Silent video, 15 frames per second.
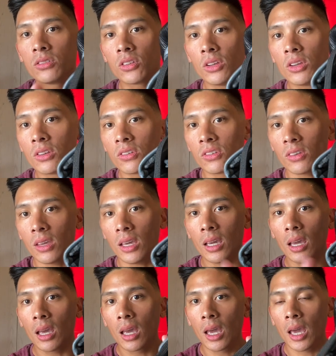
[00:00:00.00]
So you can
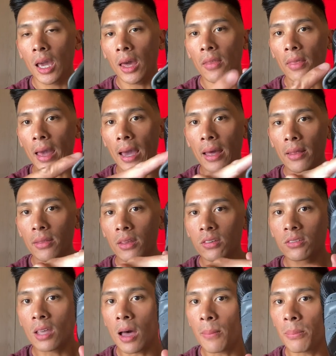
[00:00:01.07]
see that this
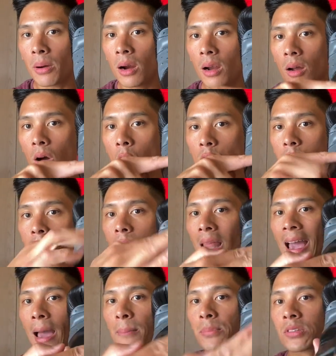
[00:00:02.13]
top part
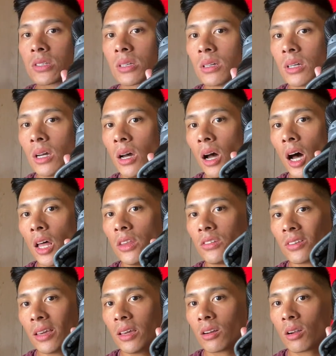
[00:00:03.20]
overlaps on
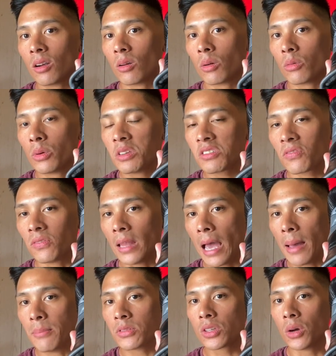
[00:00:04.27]
this inner wrist
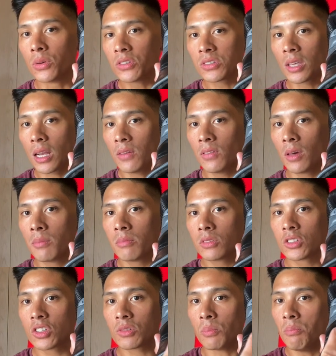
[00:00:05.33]
flap. So instead of them
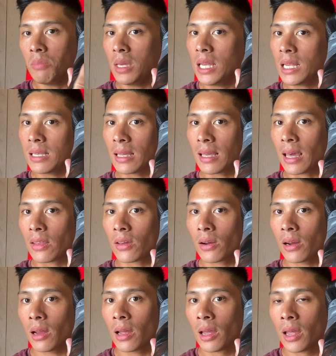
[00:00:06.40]
just meeting
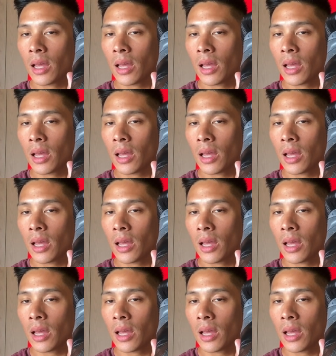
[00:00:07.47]
together